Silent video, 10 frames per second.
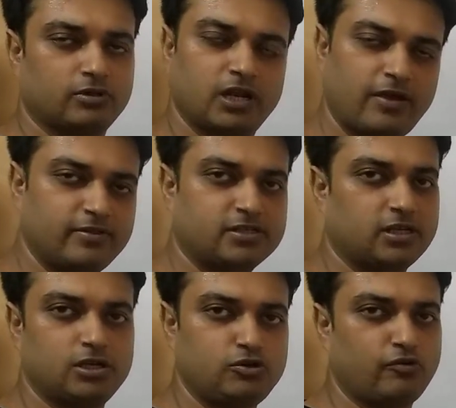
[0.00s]
Then I will
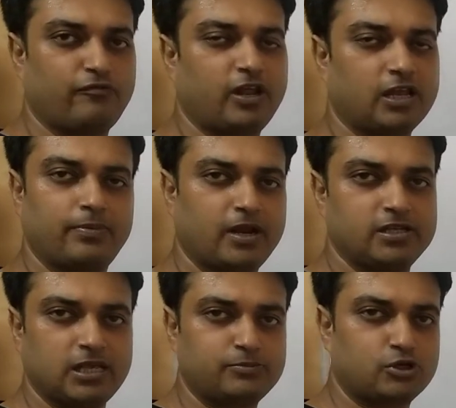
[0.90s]
say you are welcome. That is
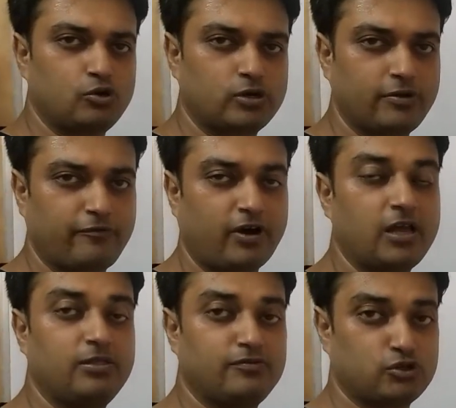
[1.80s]
absolutely
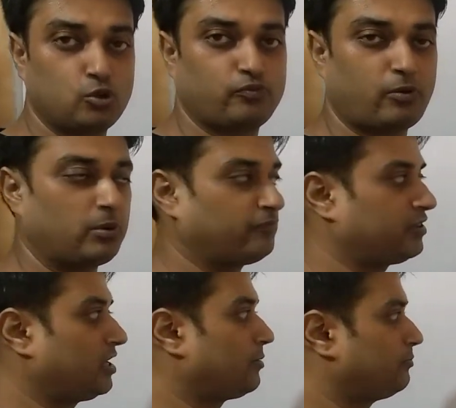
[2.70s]
fine. There is no problem with that.